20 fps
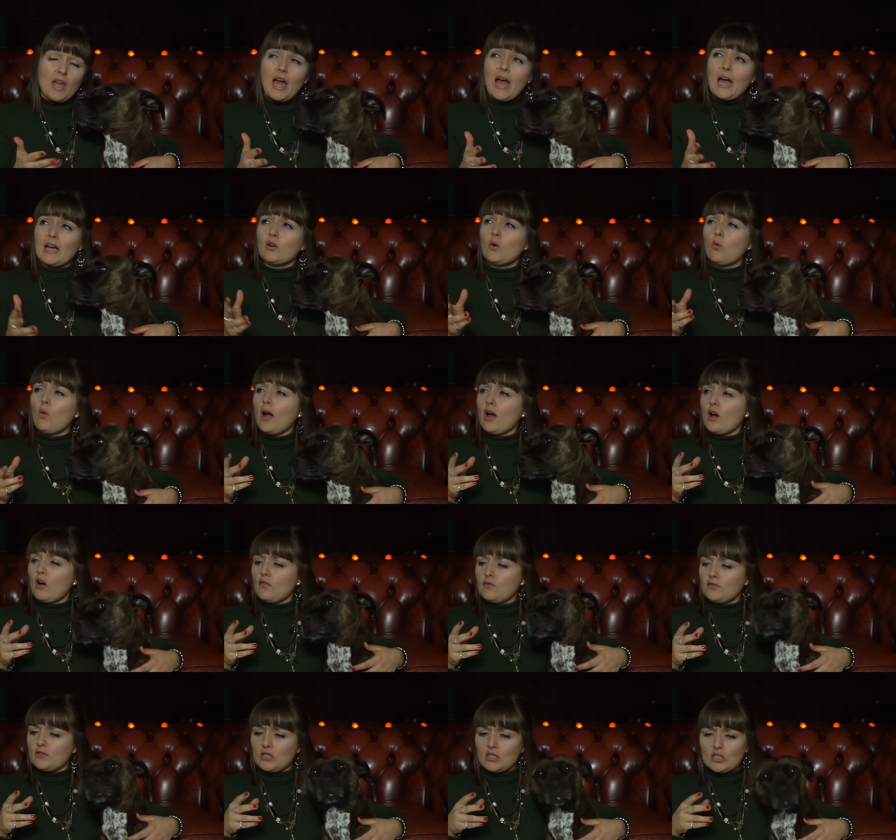And quite
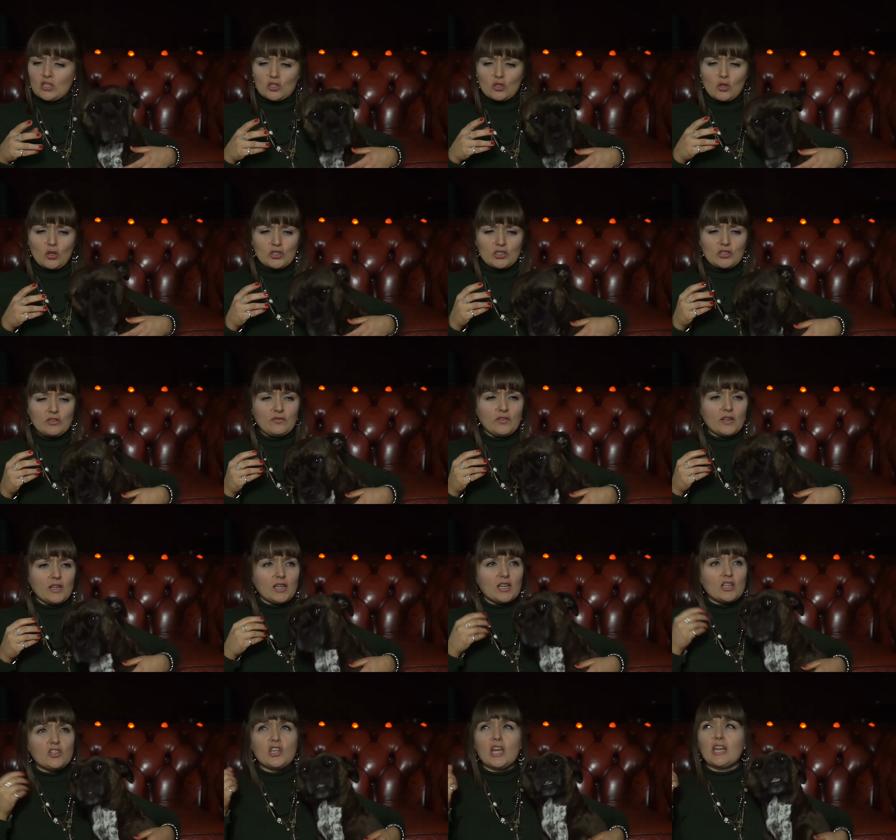often a sort of
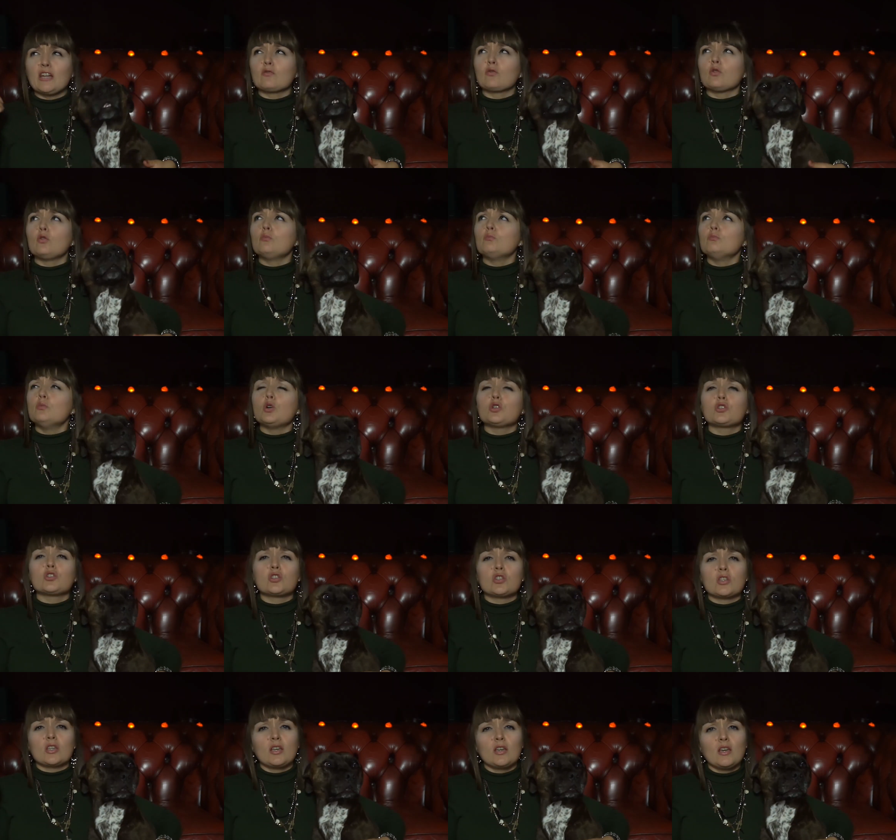general
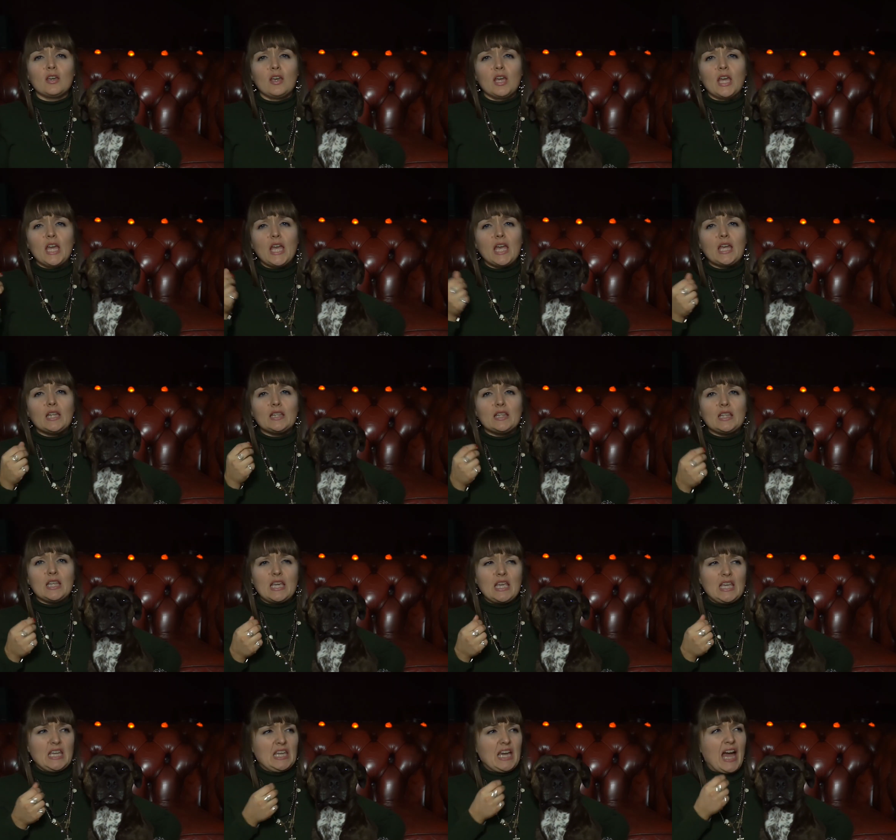musk in
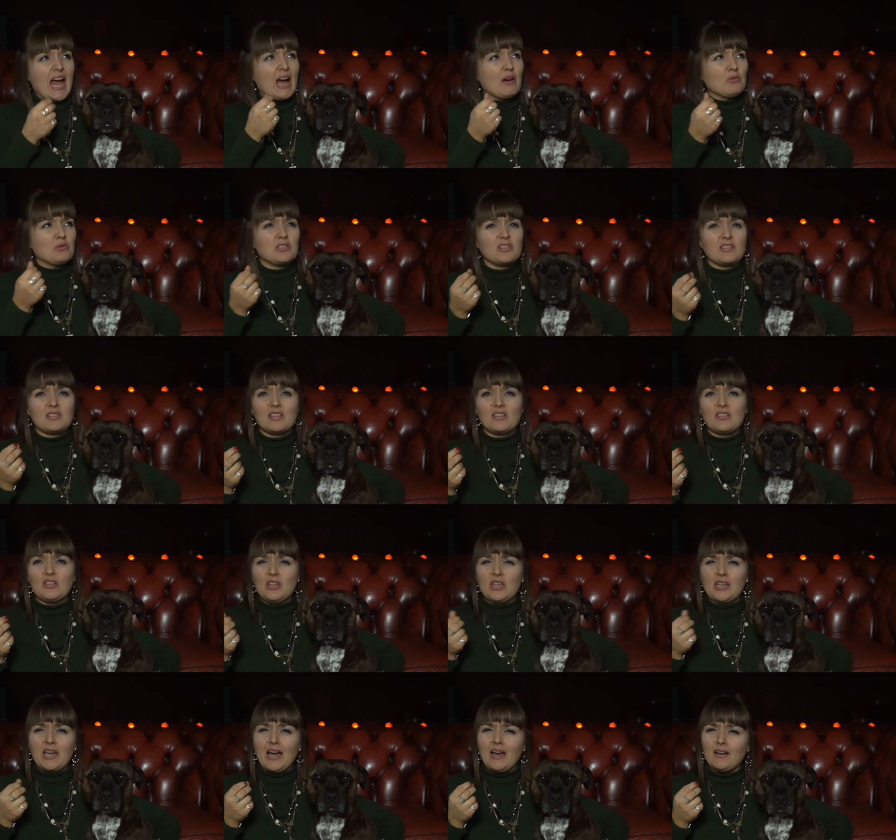the house that
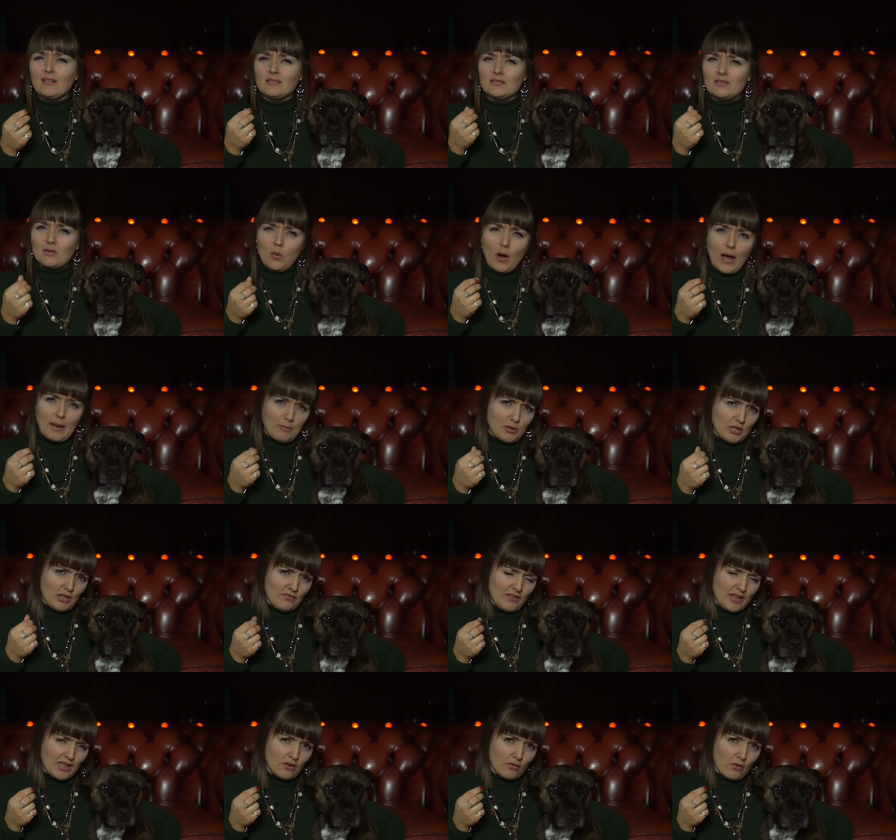you can't quite put your
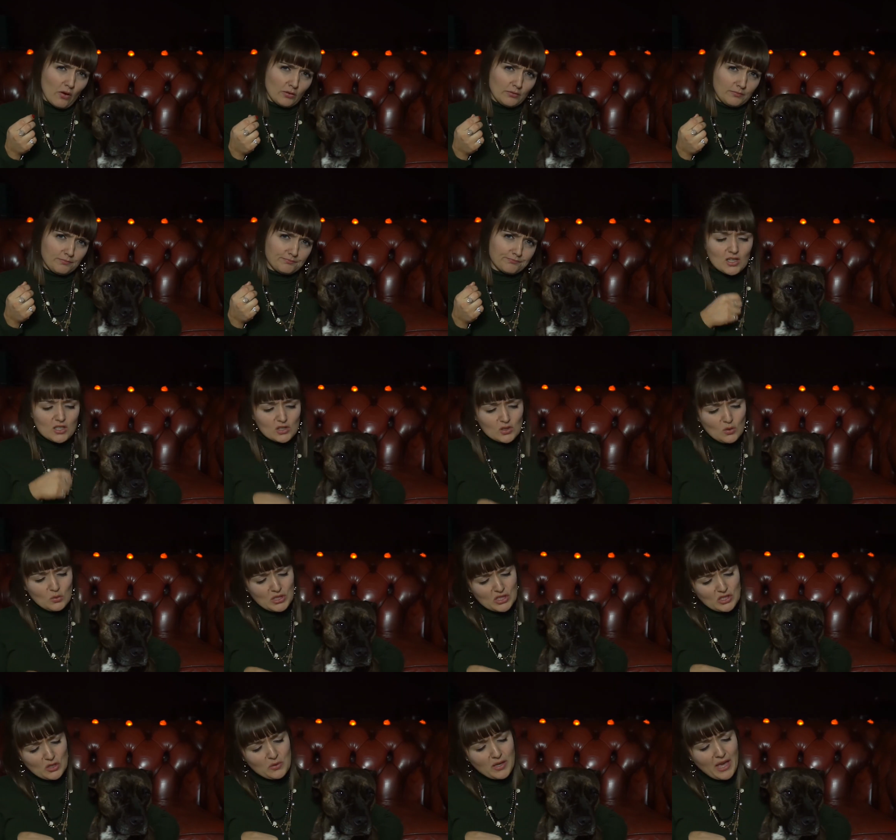finger on. Zuul,
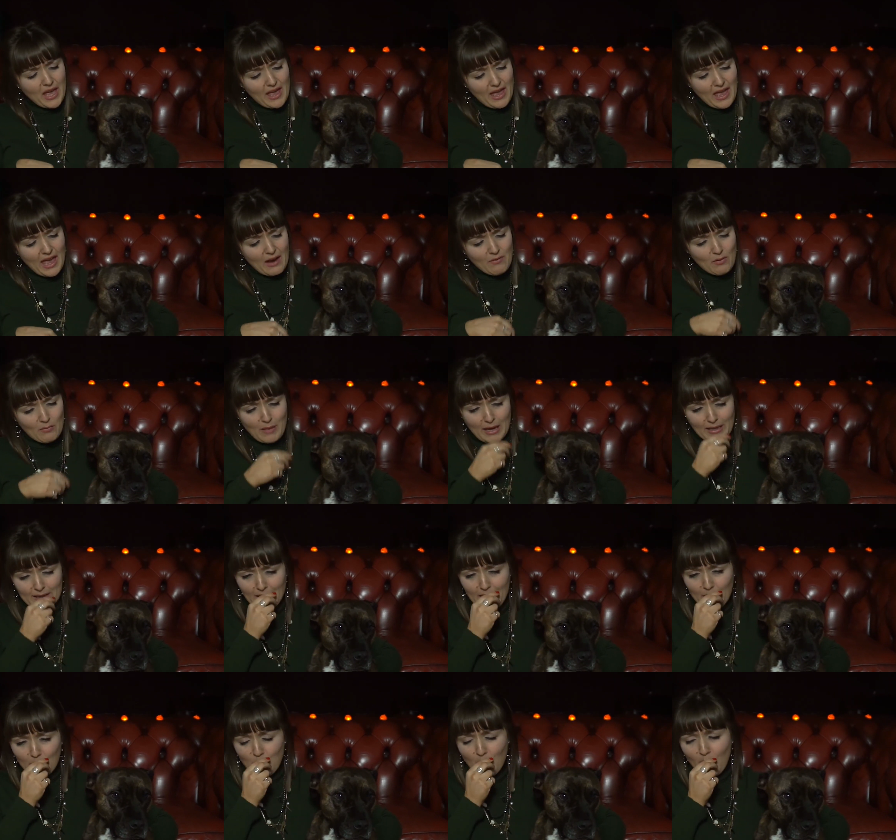did you get a hair on my
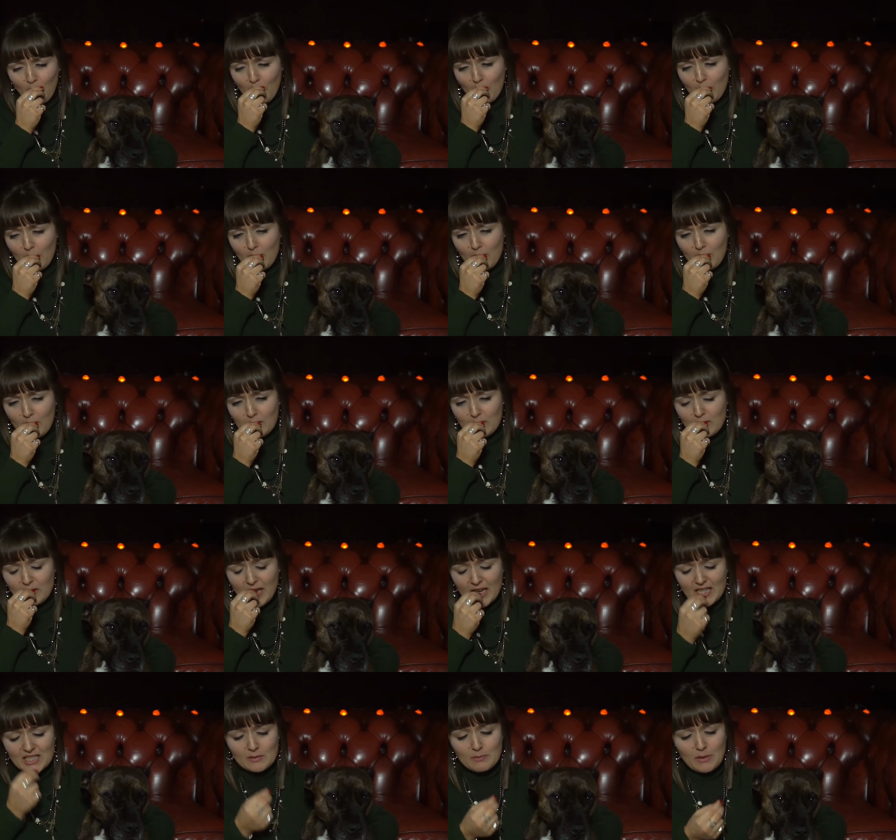lip? You
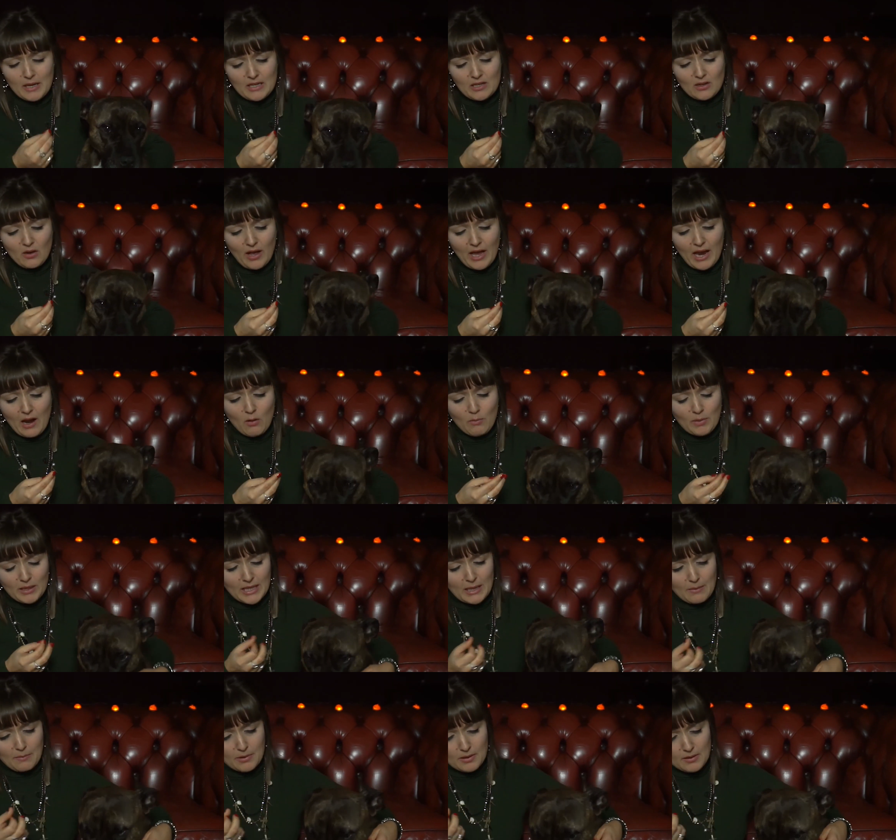kissed me and you got a hair on my
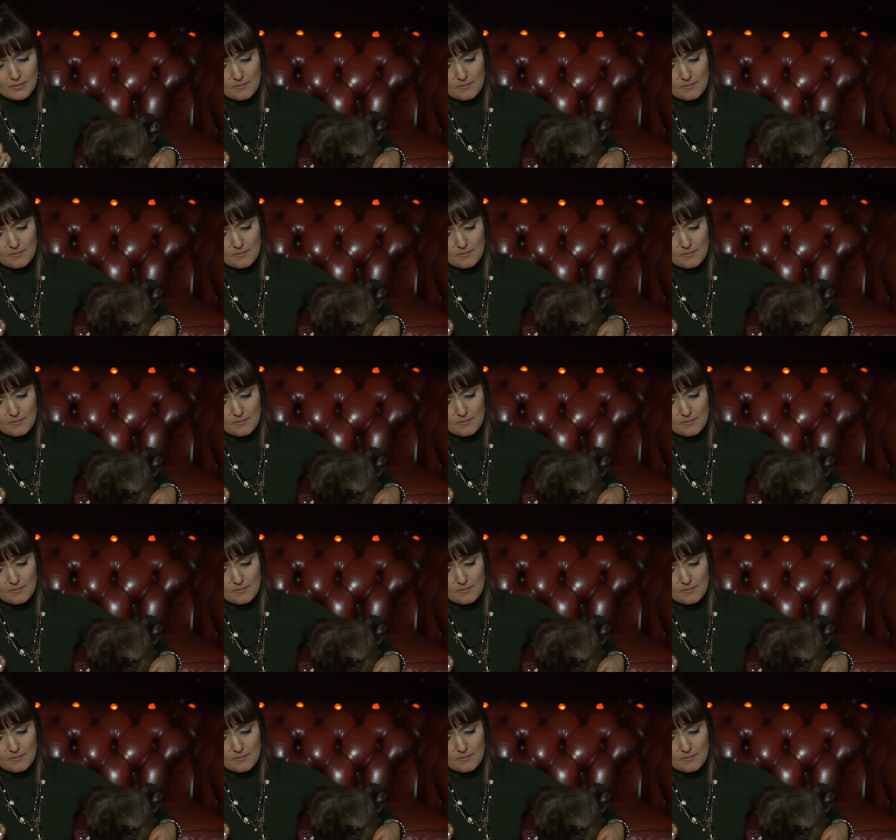lip.